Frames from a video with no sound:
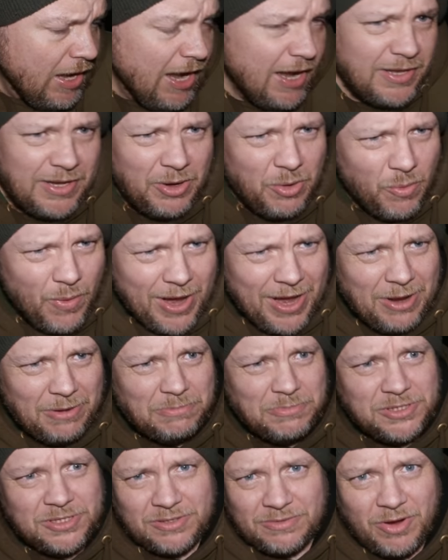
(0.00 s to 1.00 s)
And it all
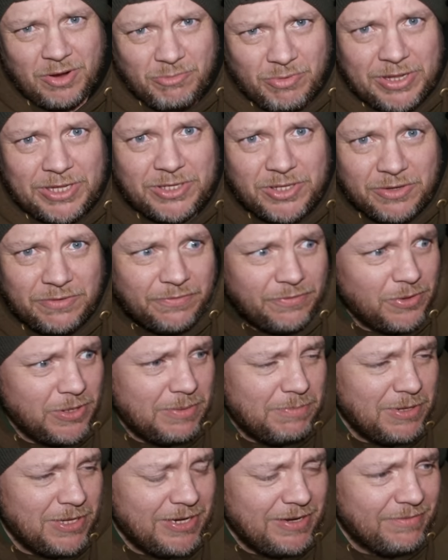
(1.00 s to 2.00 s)
helps. I really do fully
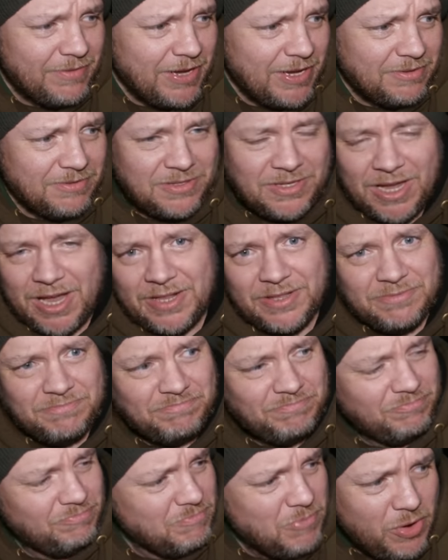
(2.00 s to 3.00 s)
believe that. And
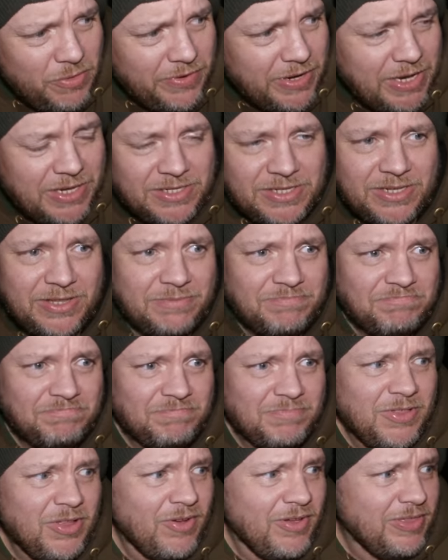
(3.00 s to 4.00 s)
moving into
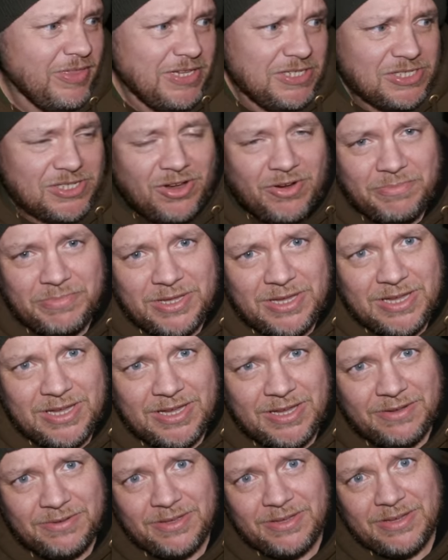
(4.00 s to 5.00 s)
like this time of the
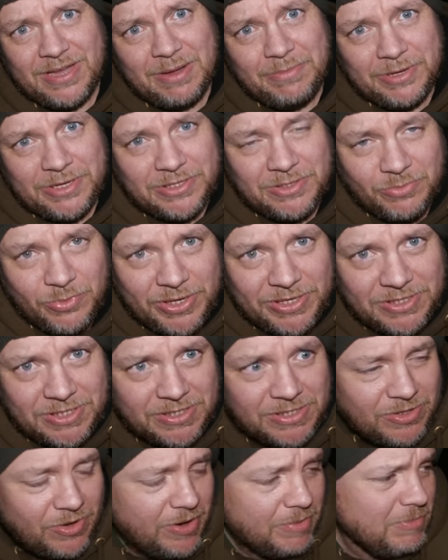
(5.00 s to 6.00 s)
year, you're coming into winter
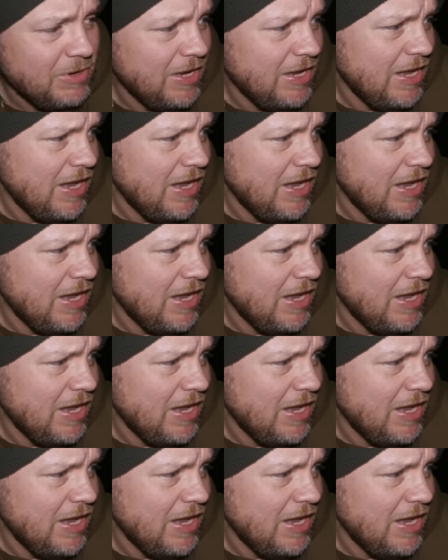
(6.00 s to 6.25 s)
time,